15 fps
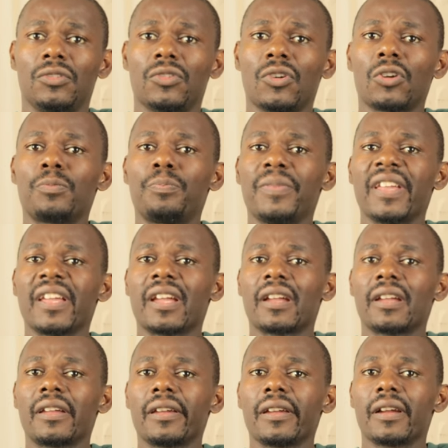not
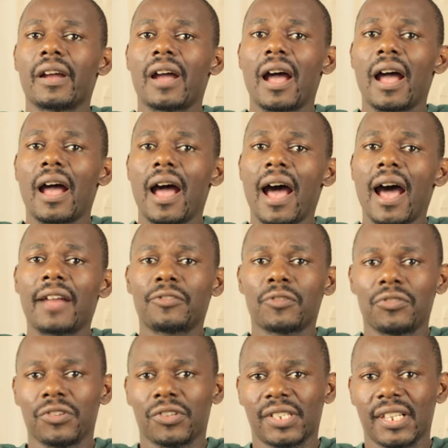being hard
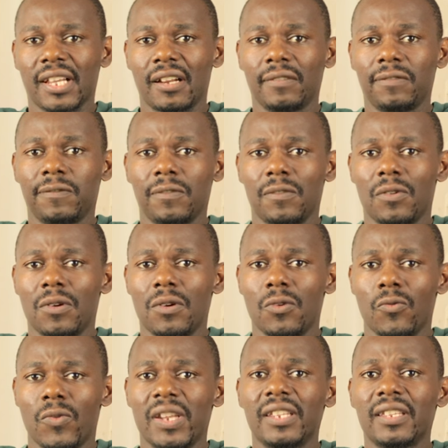on yourself
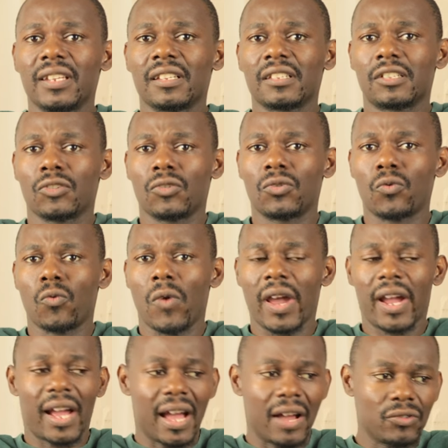when things don't
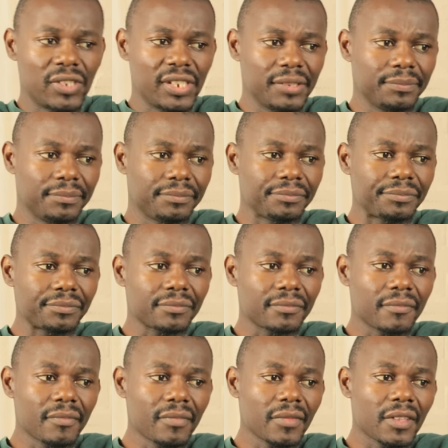work out,
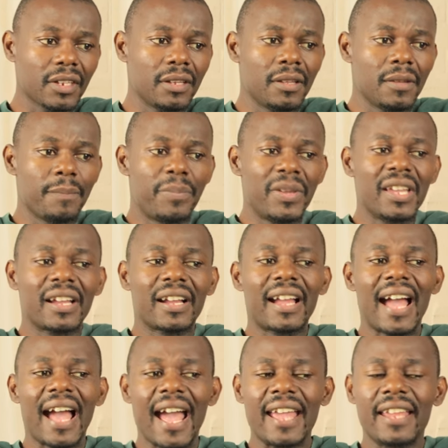being
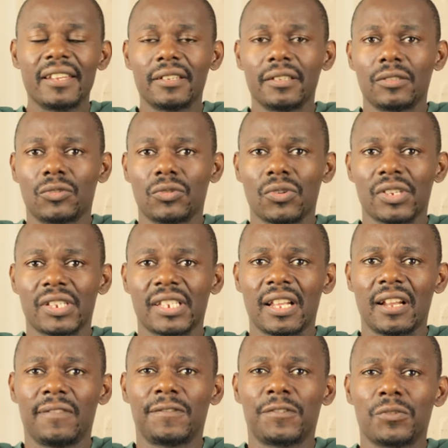kind to
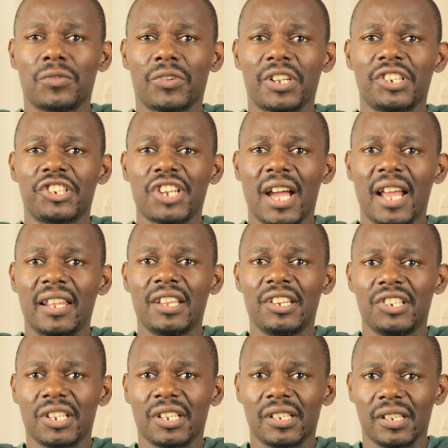yourself during
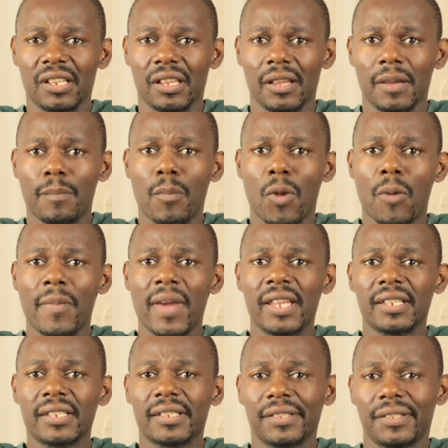challenging
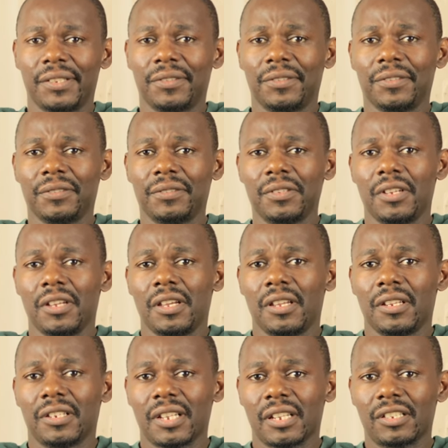moments, you know,
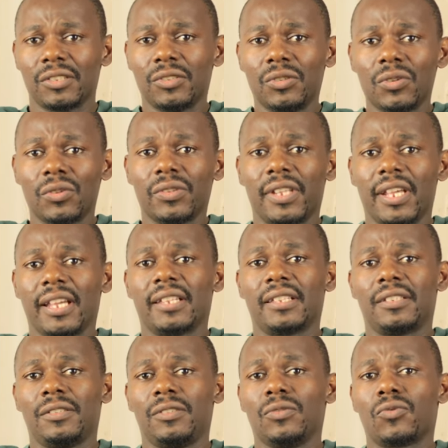just know that
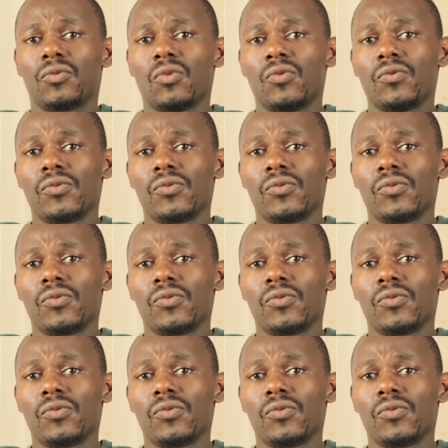you're